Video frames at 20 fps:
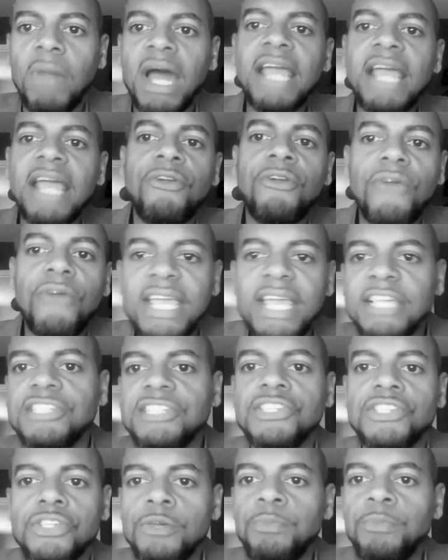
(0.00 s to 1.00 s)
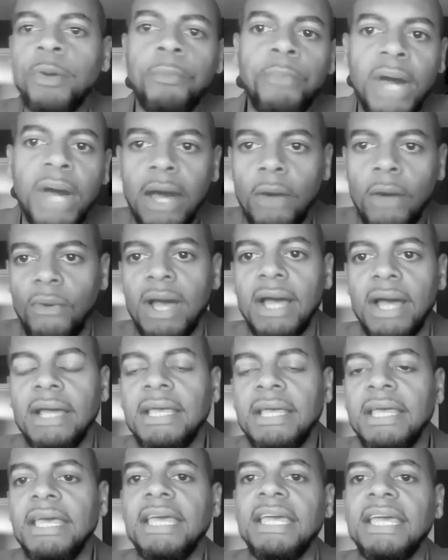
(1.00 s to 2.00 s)
My greatest
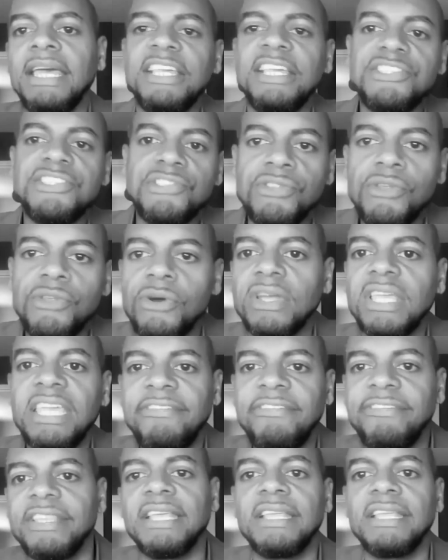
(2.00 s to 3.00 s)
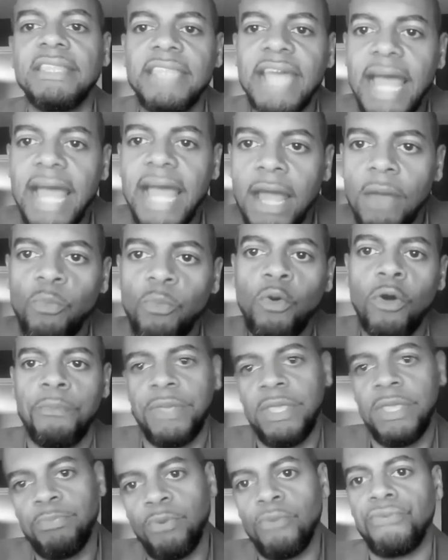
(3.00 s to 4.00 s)
superpower is not giving a damn
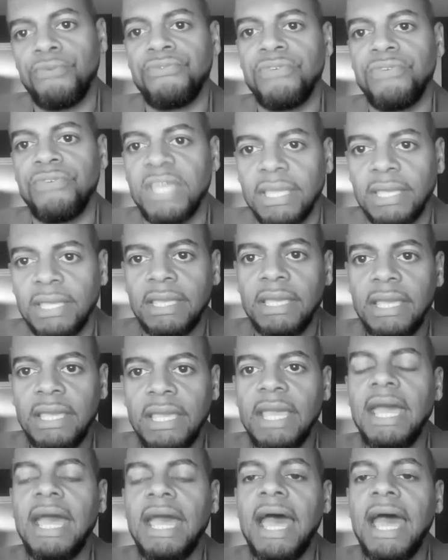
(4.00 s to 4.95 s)
what people think.